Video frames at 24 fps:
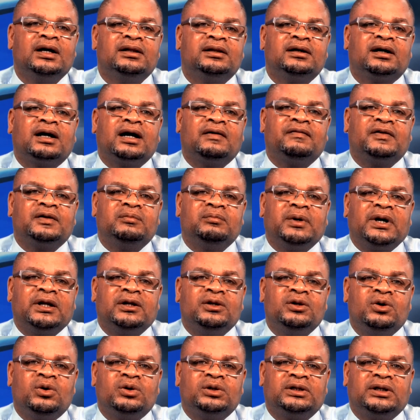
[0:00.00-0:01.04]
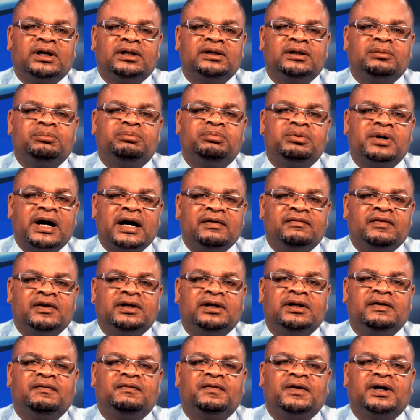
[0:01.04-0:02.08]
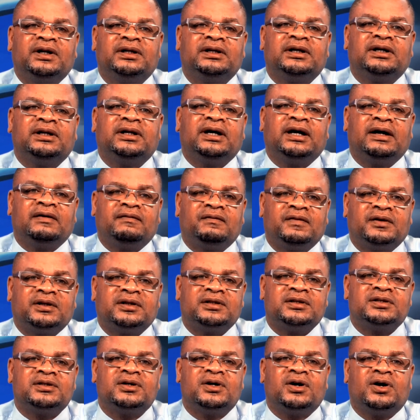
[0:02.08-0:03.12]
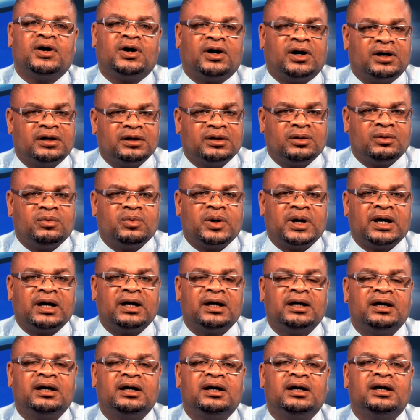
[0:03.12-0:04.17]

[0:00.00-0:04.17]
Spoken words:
The government noted the privately funded effort underway